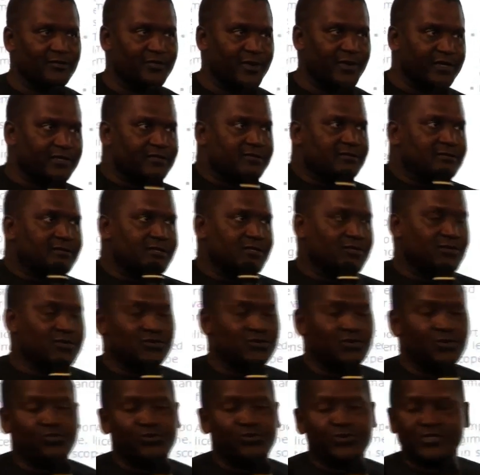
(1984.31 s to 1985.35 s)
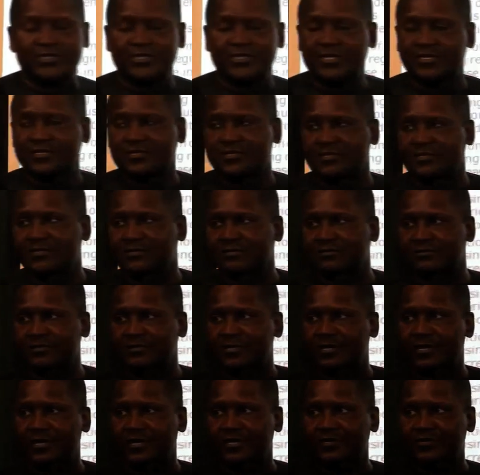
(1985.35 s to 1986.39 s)
But it was 1.6
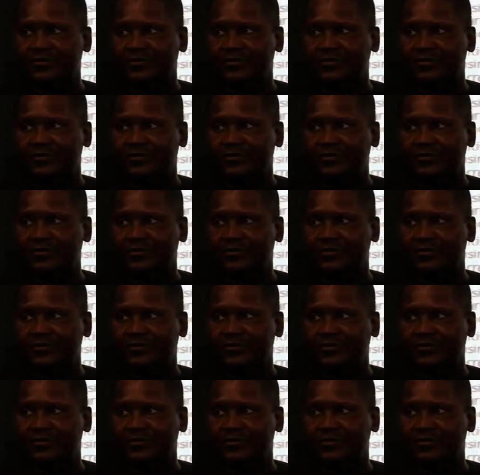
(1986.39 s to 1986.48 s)
trillion.